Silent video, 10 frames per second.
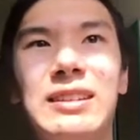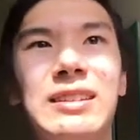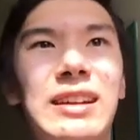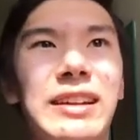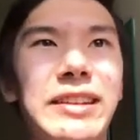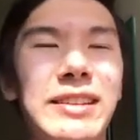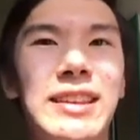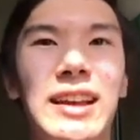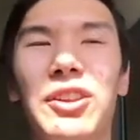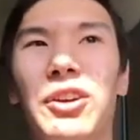And Git
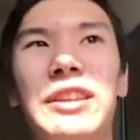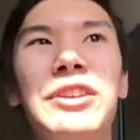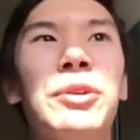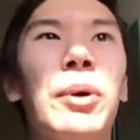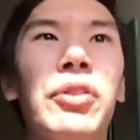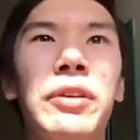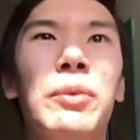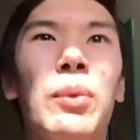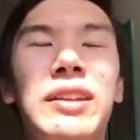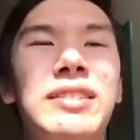said, look, these are both,
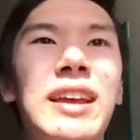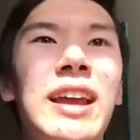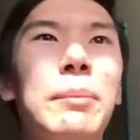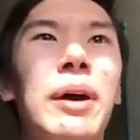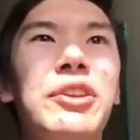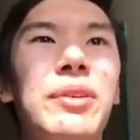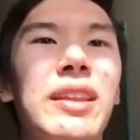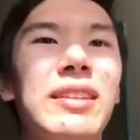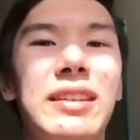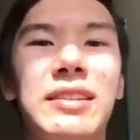what it's saying by doing
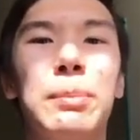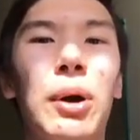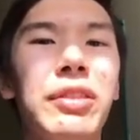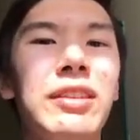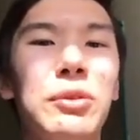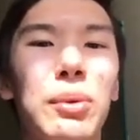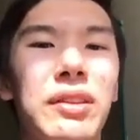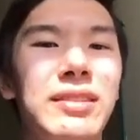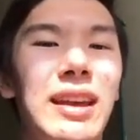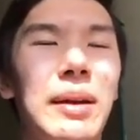this is both of these were in
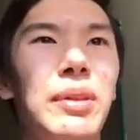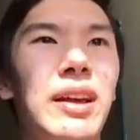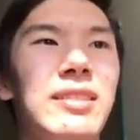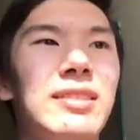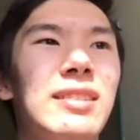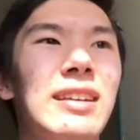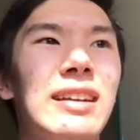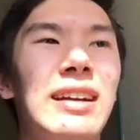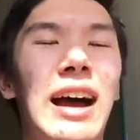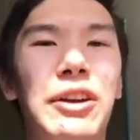the same place.
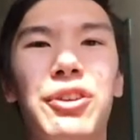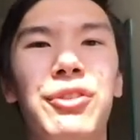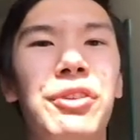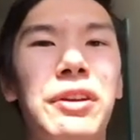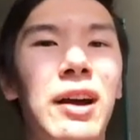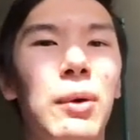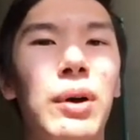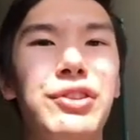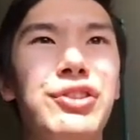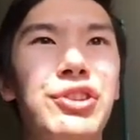I couldn't figure out
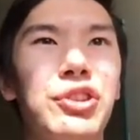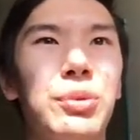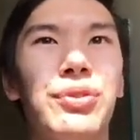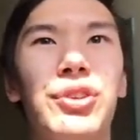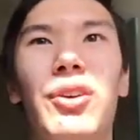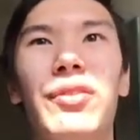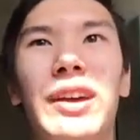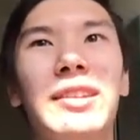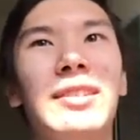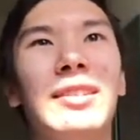what to do to resolve
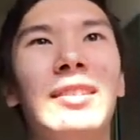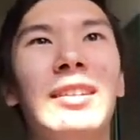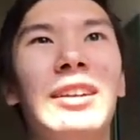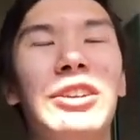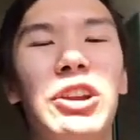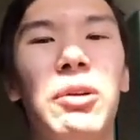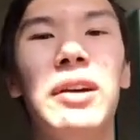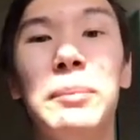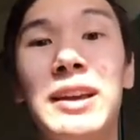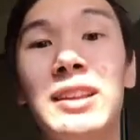this,
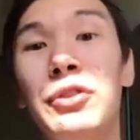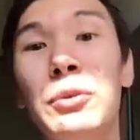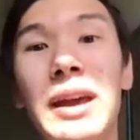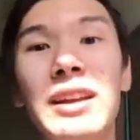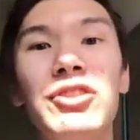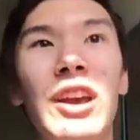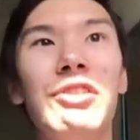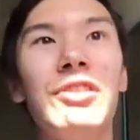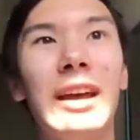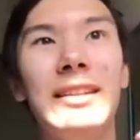because if you make
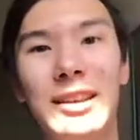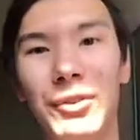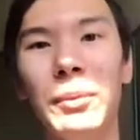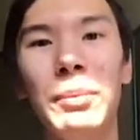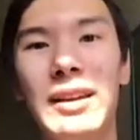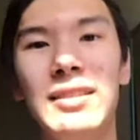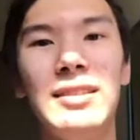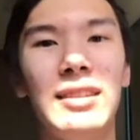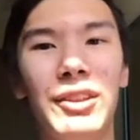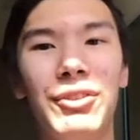changes at different
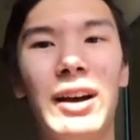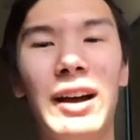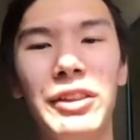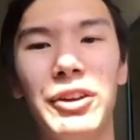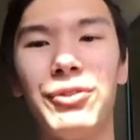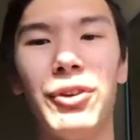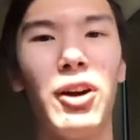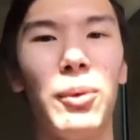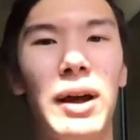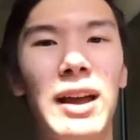places in the file that are far
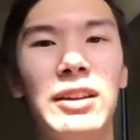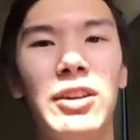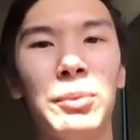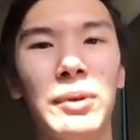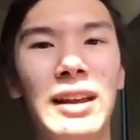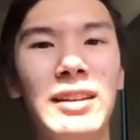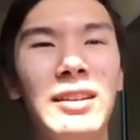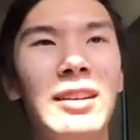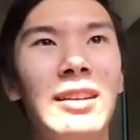away and unrelated,